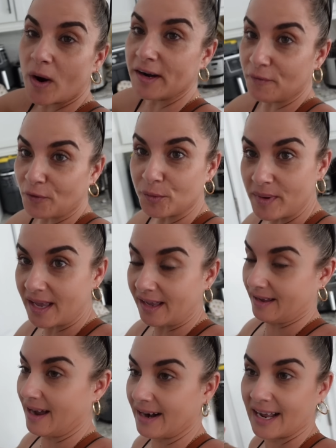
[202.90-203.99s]
waiting for
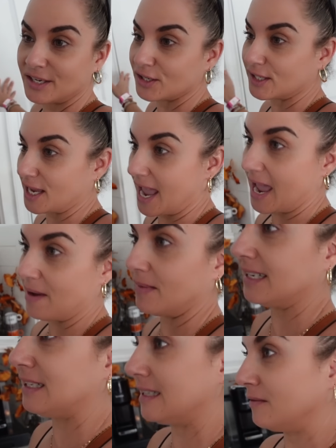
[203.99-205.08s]
me and I just came.
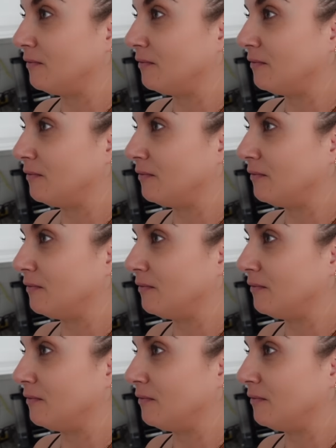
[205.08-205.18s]
It's